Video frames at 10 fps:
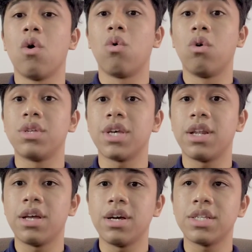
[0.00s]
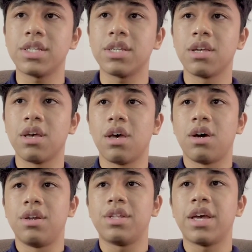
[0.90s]
wholesalers,
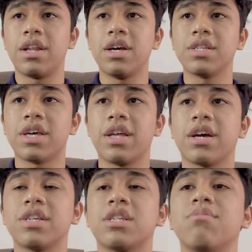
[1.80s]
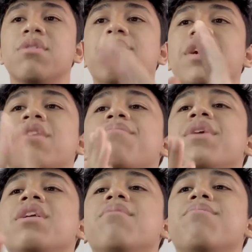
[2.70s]
retailers and customer, but the
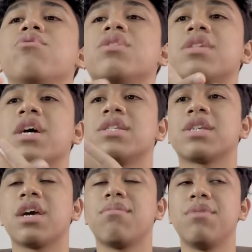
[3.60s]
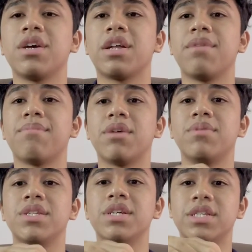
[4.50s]
paid input tax can be claimed by
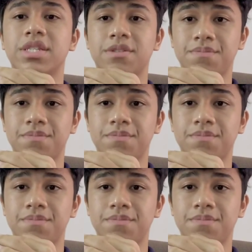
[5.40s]
business.